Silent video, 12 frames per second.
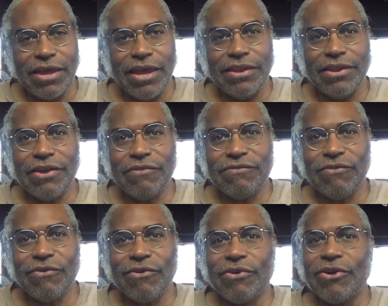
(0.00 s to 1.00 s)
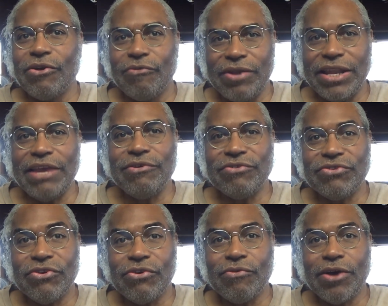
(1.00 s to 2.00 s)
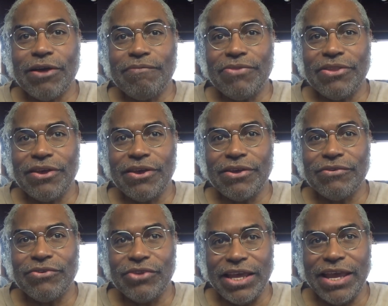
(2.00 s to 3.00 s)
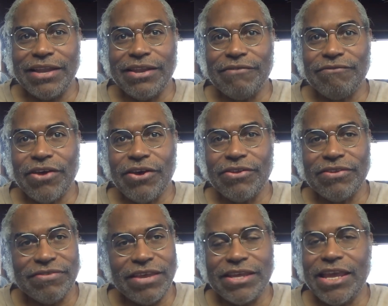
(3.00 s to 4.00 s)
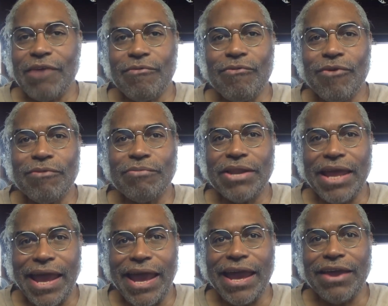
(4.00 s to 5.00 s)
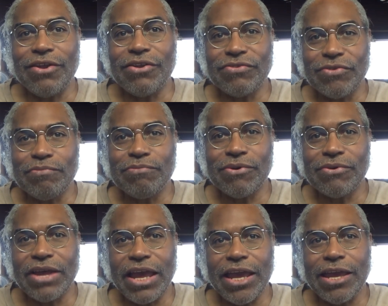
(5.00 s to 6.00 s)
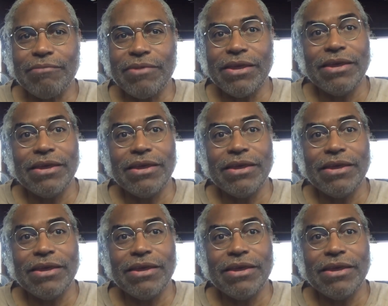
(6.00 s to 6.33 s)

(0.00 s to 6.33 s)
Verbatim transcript: And therefore, when they show up uh, to the NFL and say, yeah, we want to put an ad on a Super Bowl game,